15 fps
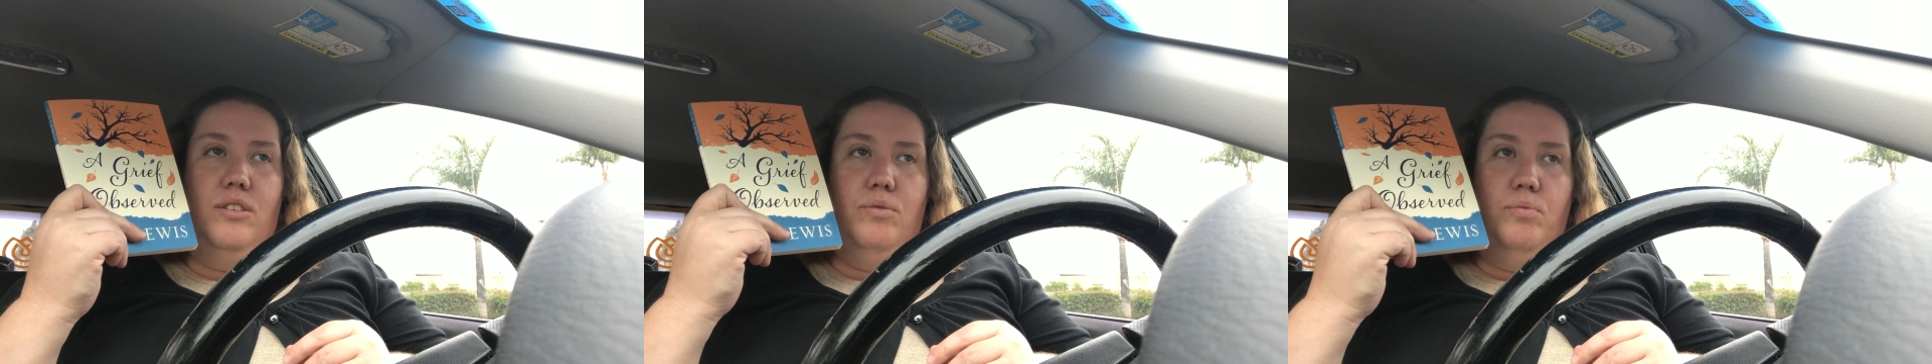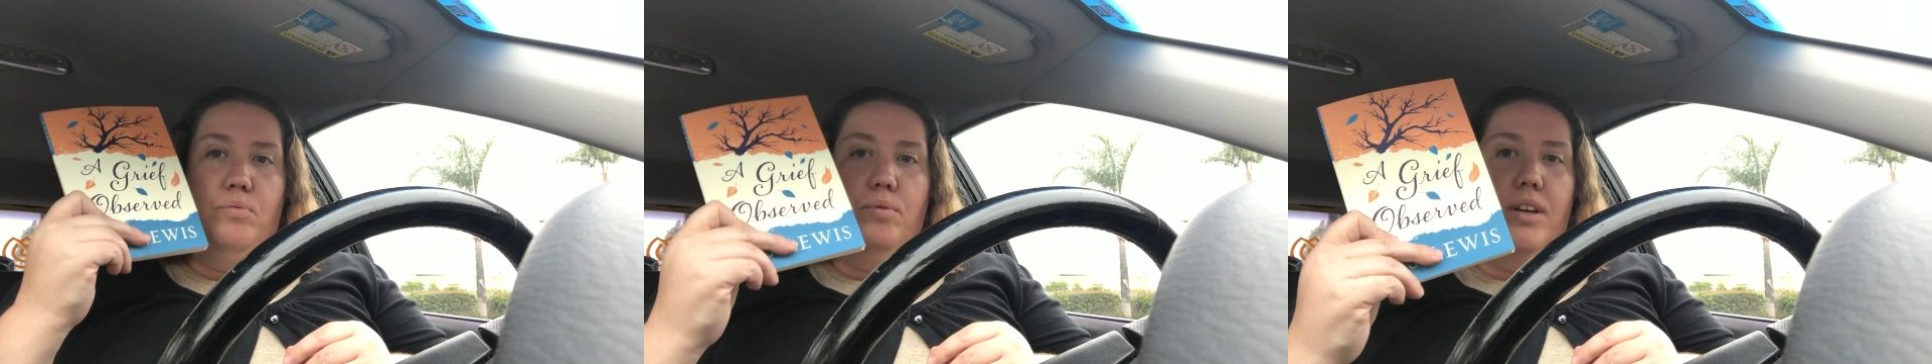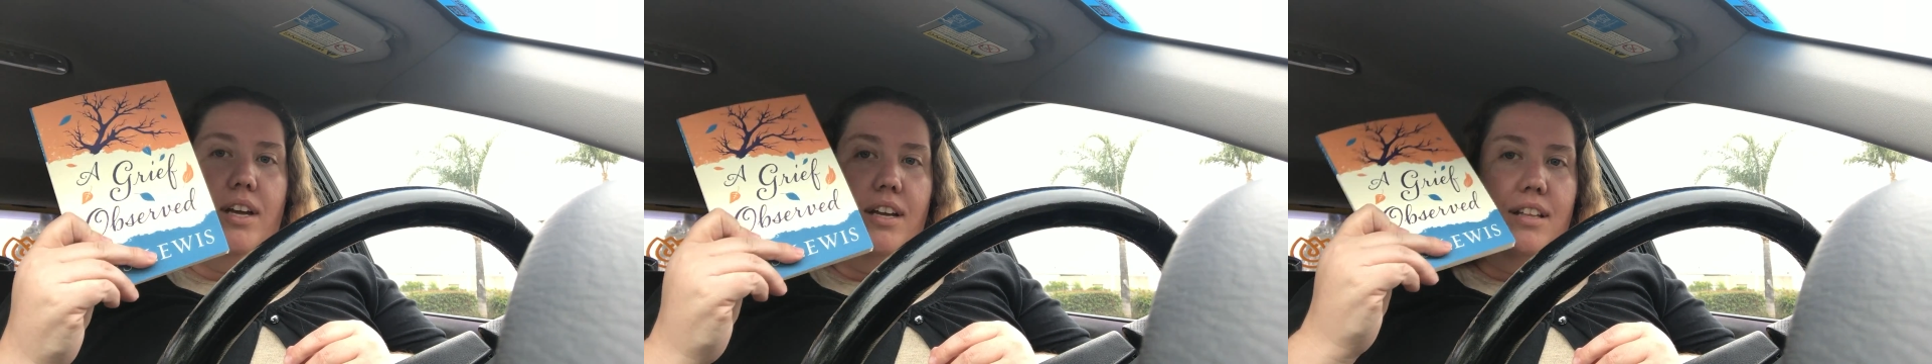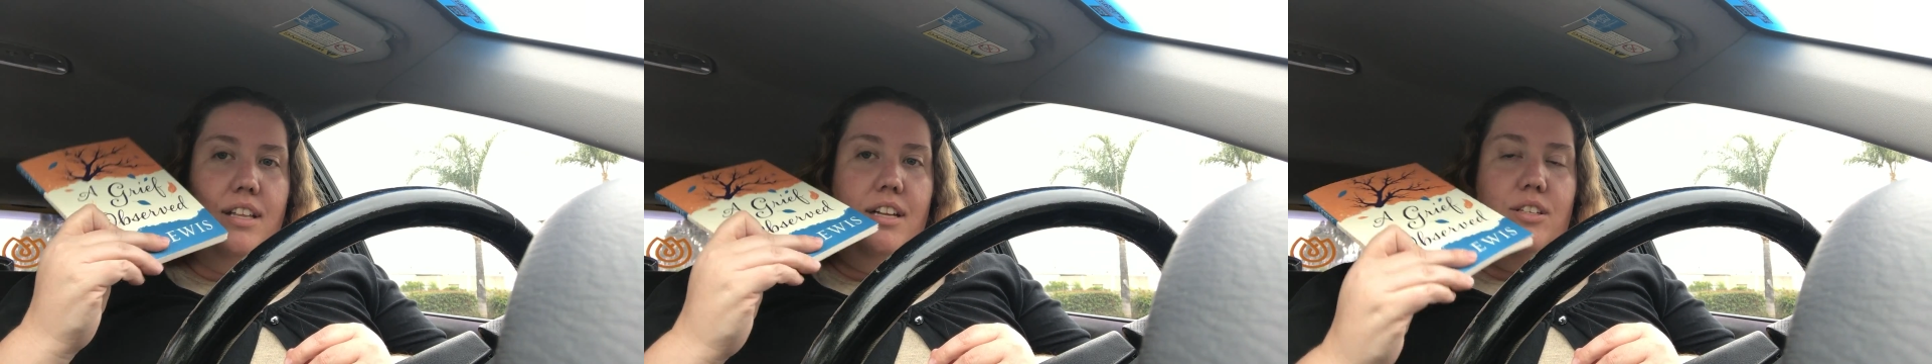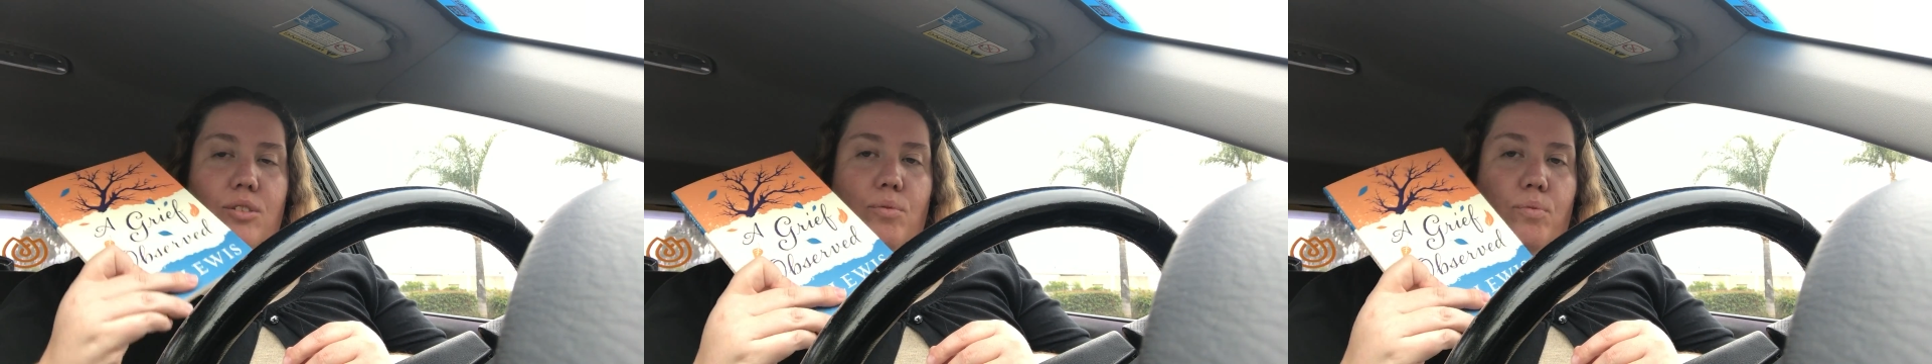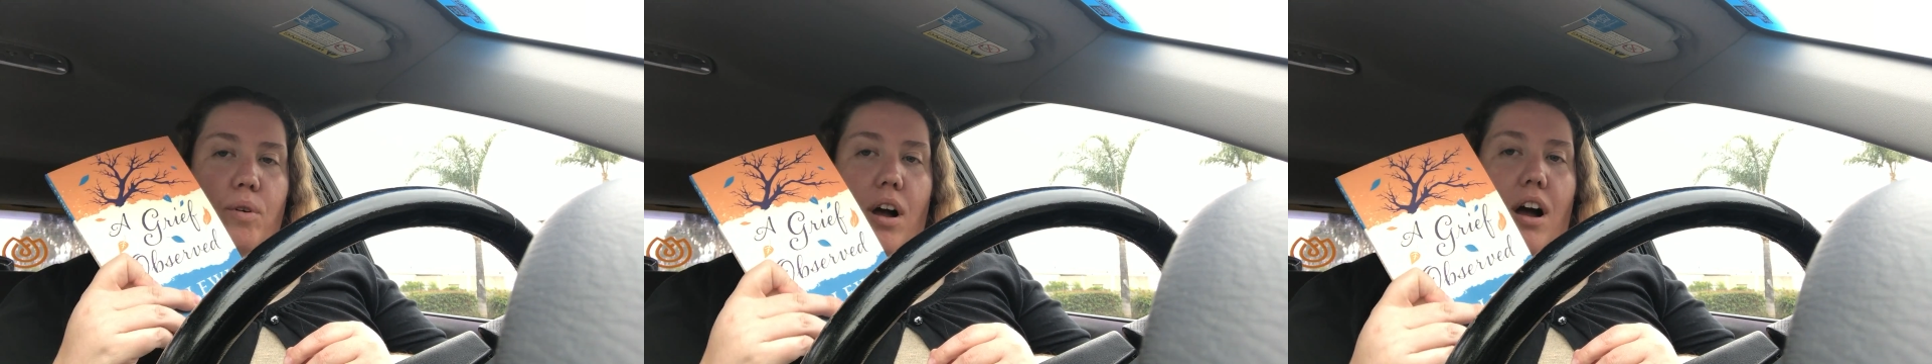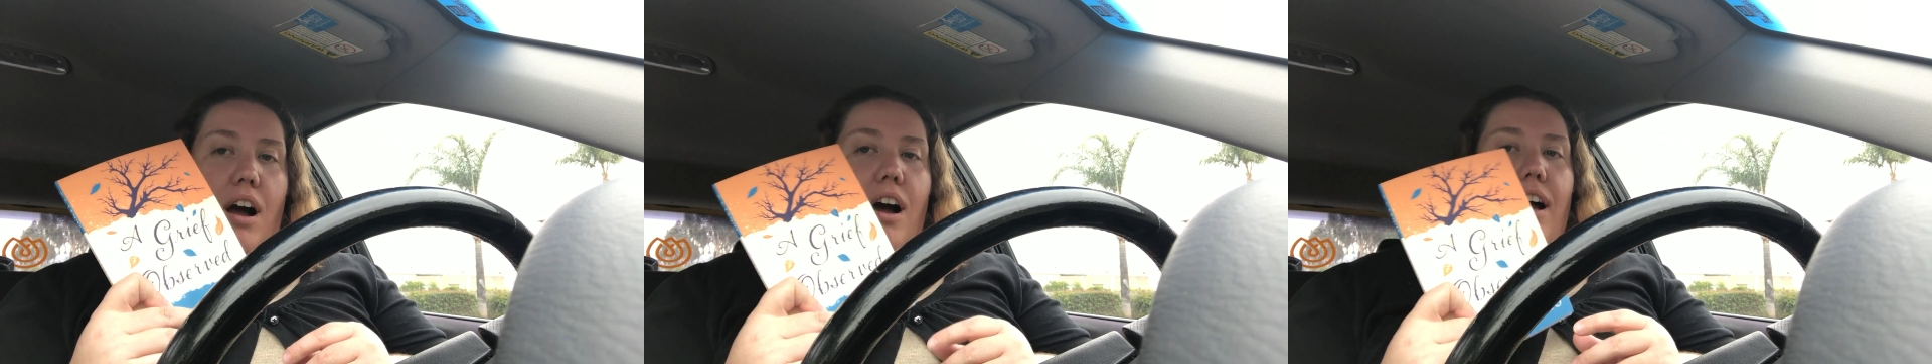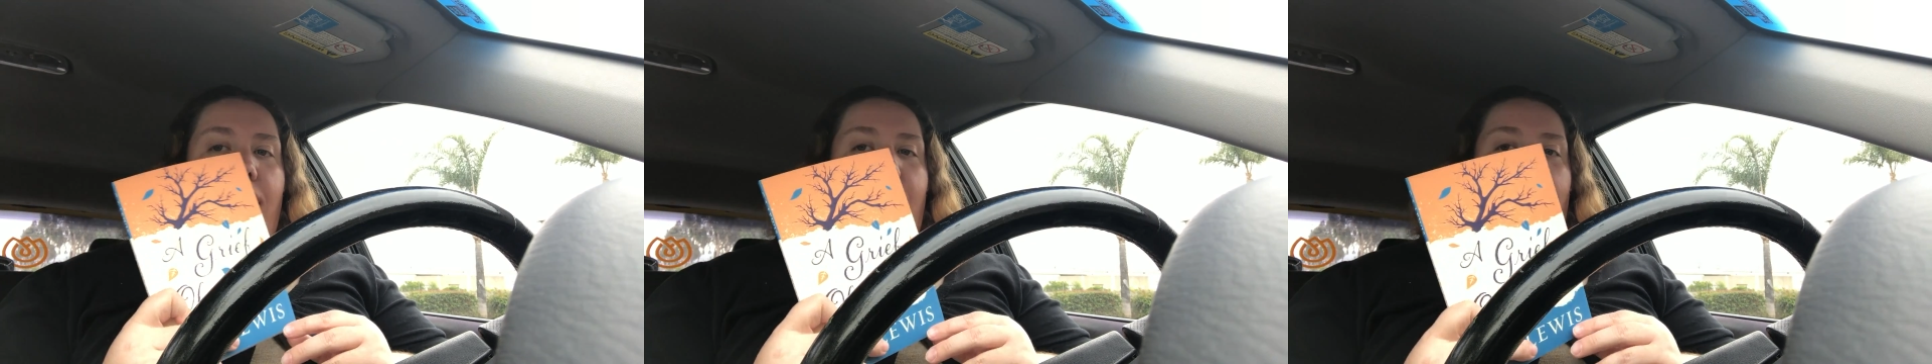real and it's
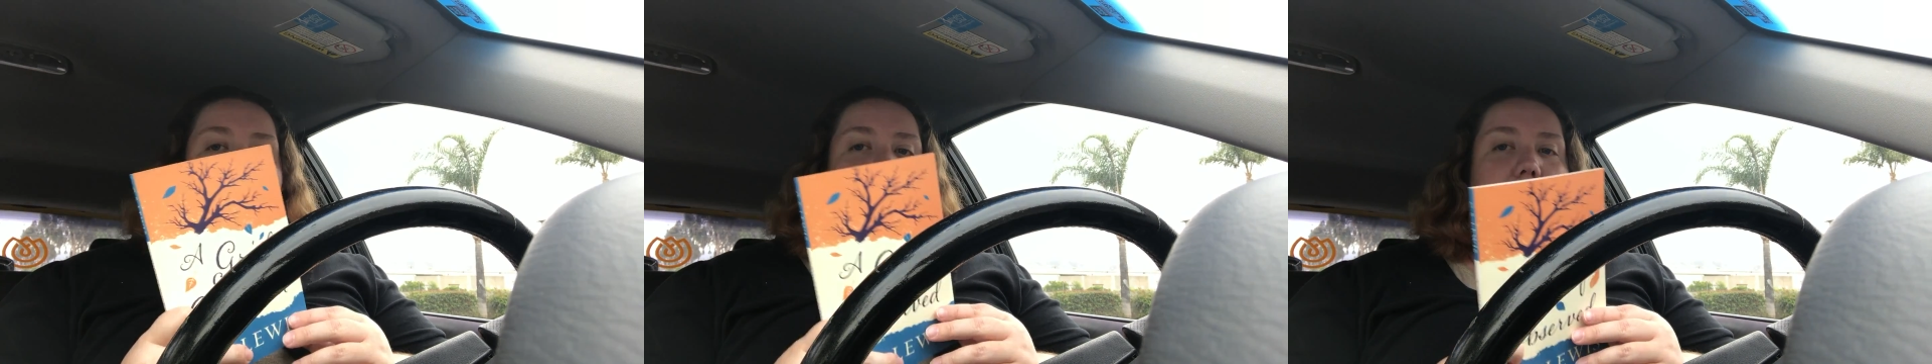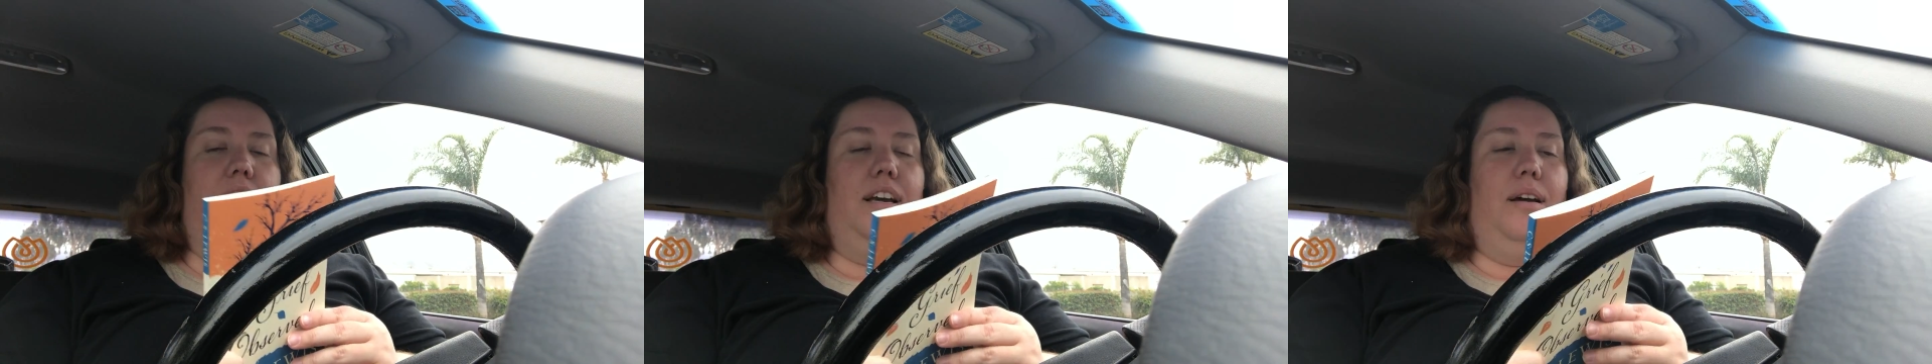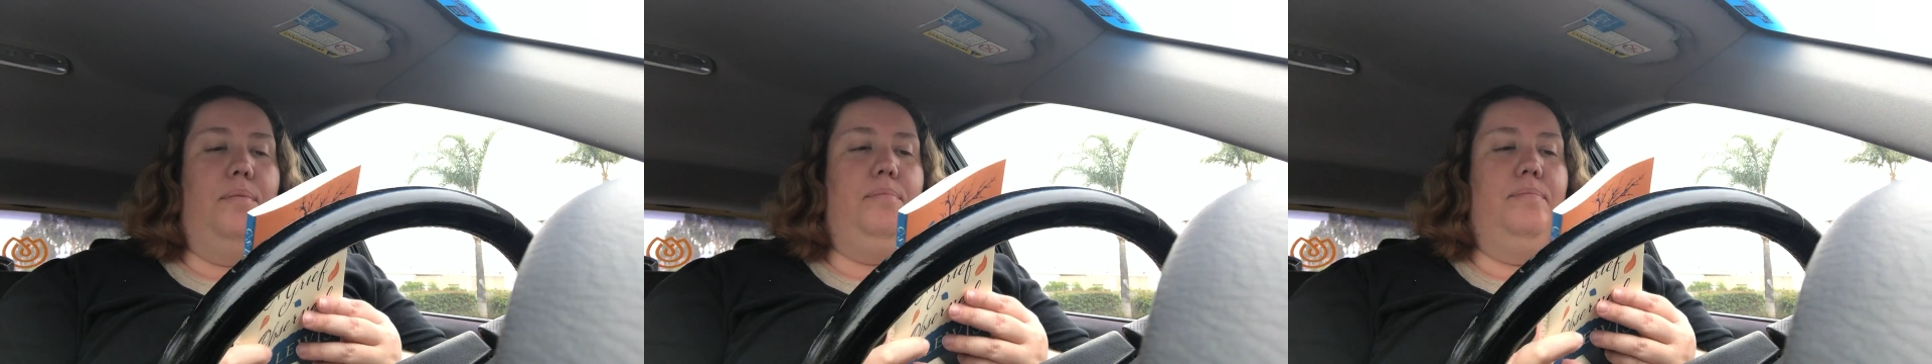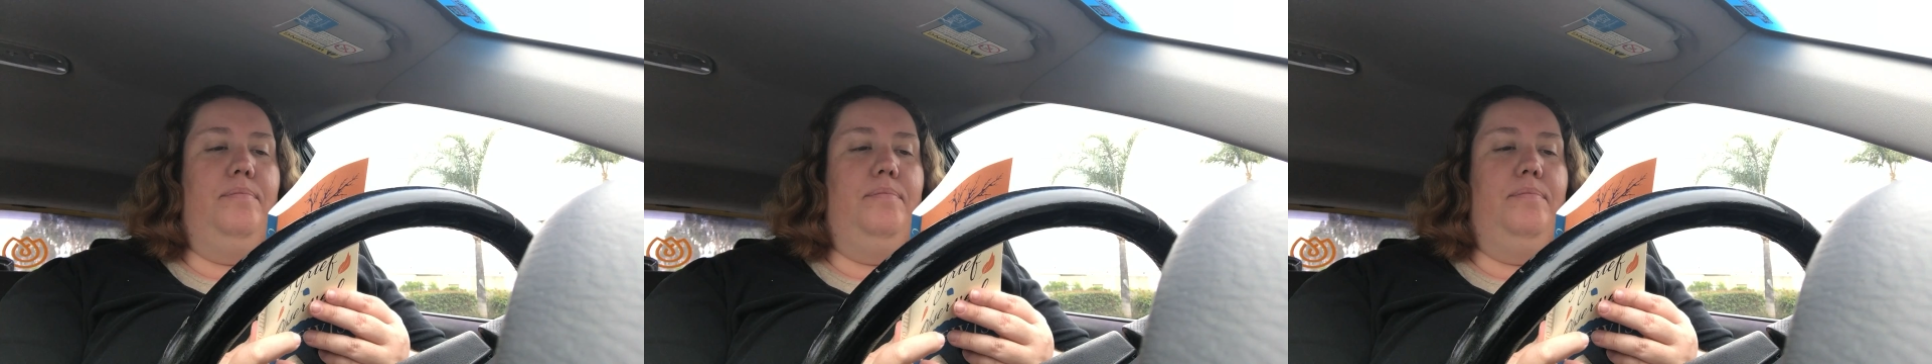raw, and I think